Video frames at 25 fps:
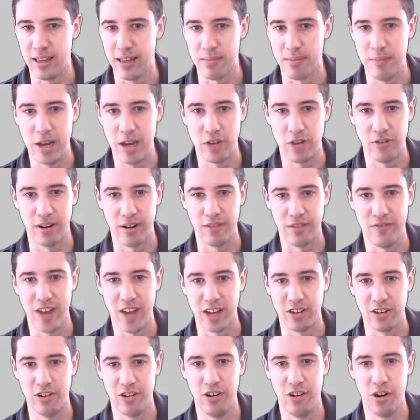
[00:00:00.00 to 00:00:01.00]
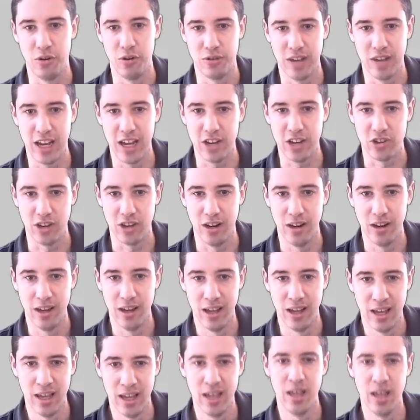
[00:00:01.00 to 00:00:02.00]
this matrix vector notation,
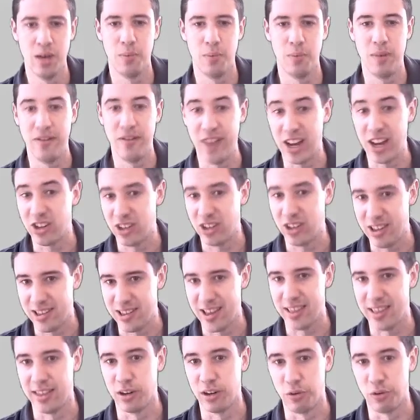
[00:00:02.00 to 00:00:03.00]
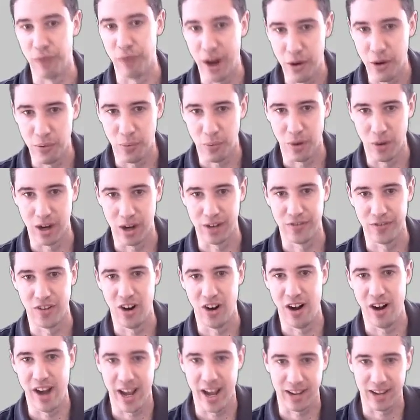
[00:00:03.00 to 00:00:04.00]
we've actually set the groundwork for
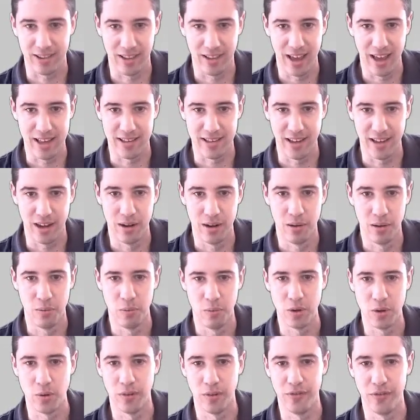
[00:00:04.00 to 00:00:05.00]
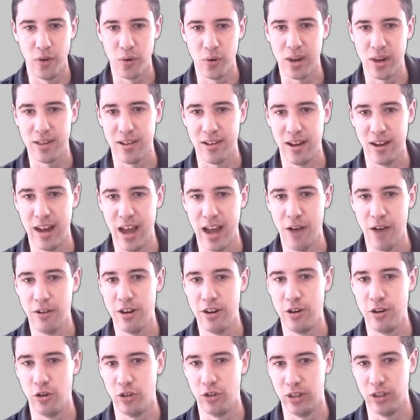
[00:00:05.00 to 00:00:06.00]
our next lesson, which will focus on how
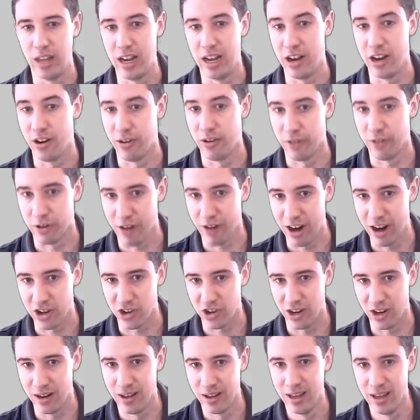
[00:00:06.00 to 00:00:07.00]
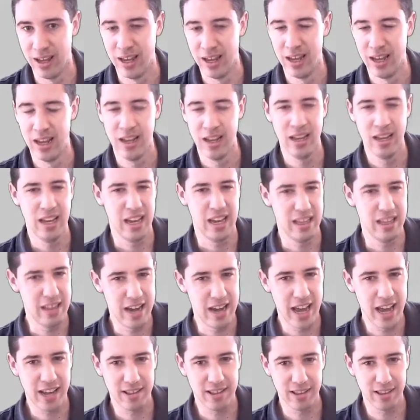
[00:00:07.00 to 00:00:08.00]
to do linear regression. In the
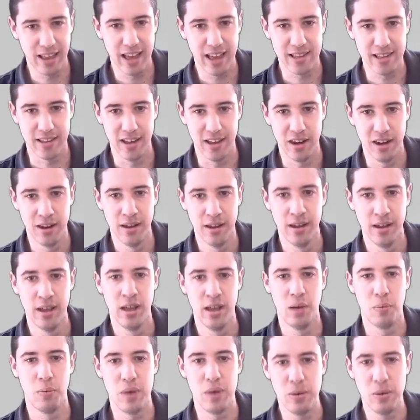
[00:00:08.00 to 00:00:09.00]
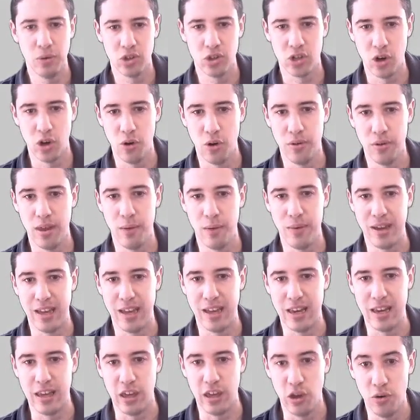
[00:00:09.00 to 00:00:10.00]
next lesson, we will show that we
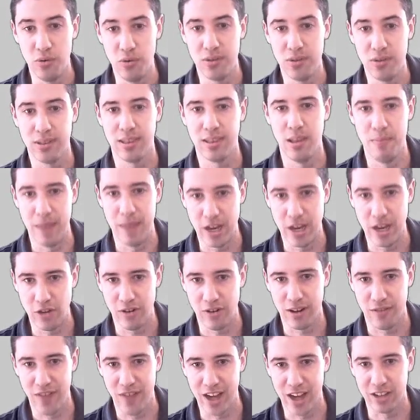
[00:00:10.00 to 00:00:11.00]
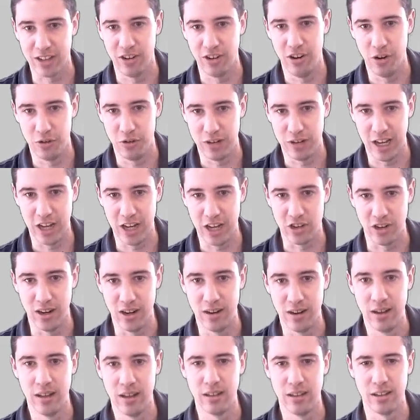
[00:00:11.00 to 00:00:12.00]
can use the matrix vector
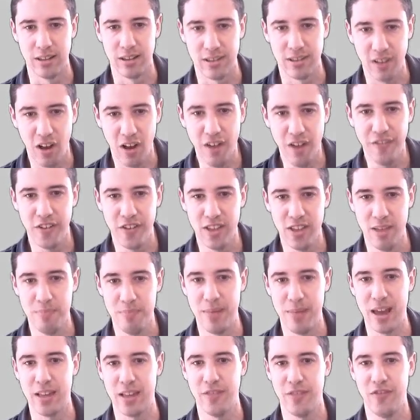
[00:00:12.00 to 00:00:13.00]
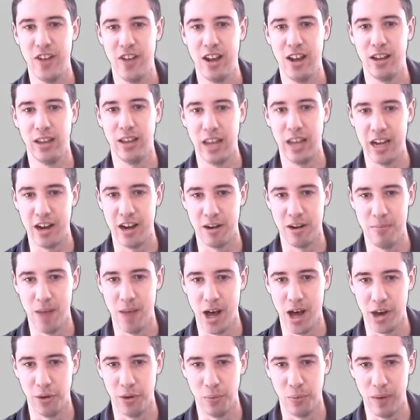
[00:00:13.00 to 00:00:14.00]
notation to solve for the best fit linear
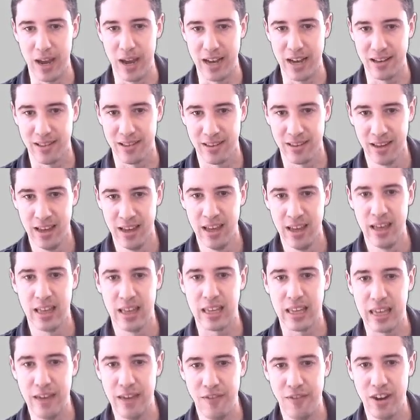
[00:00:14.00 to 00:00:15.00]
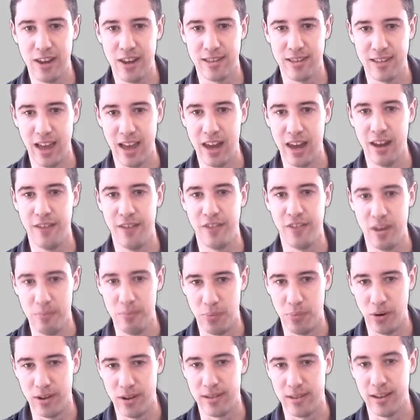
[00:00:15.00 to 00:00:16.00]
model weights, given a set of
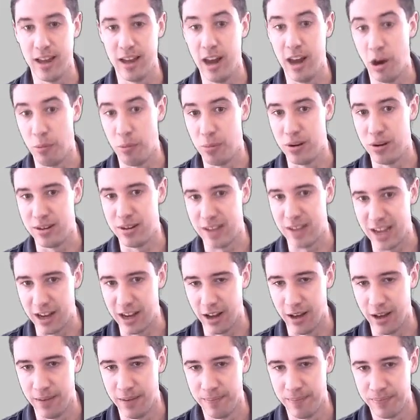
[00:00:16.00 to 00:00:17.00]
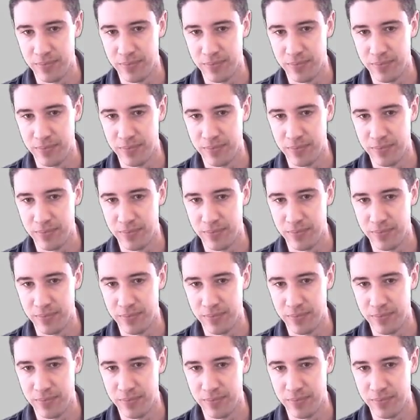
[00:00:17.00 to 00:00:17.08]
inputs and output data.